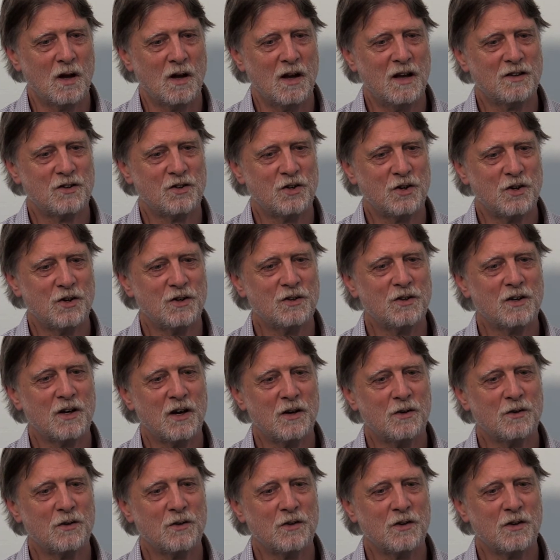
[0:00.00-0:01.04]
it turned
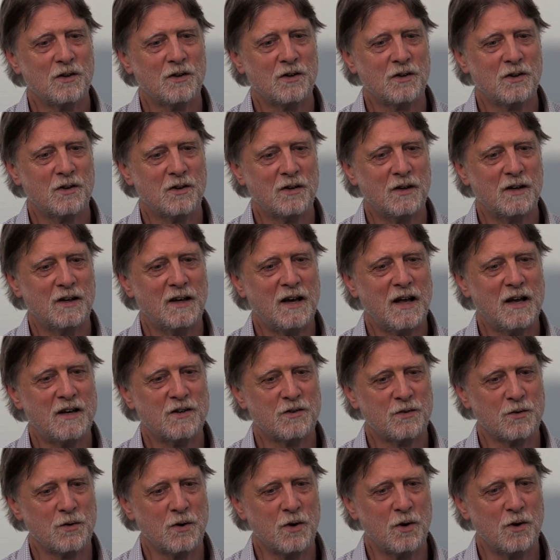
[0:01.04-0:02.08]
out that
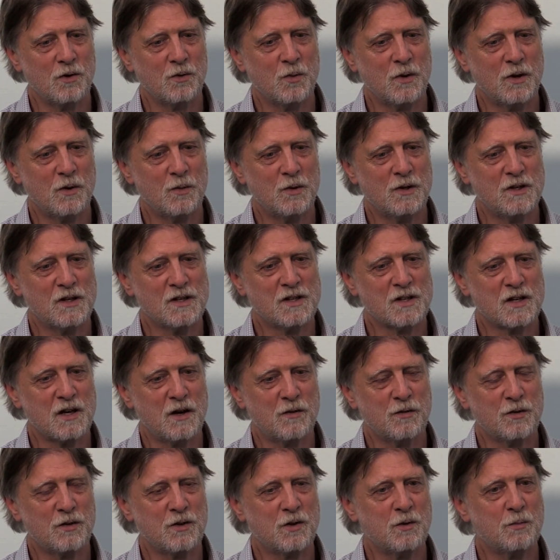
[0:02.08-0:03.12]
later on we
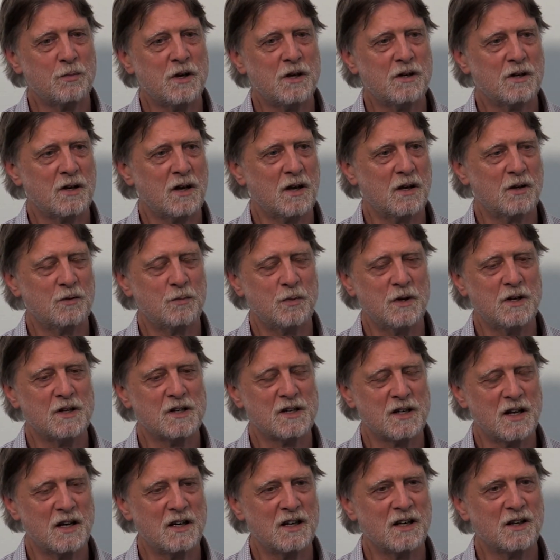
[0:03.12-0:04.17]
discovered that Peter had been
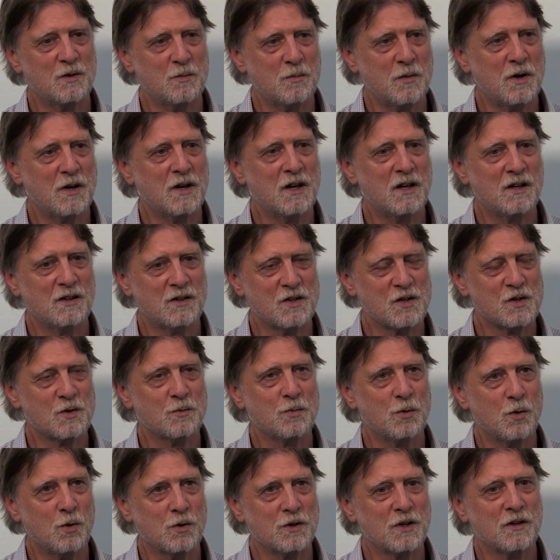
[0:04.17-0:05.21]
sending them money and
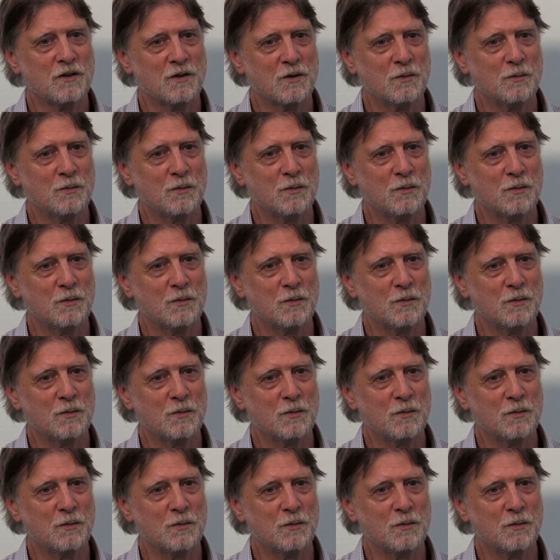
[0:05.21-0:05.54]
supporting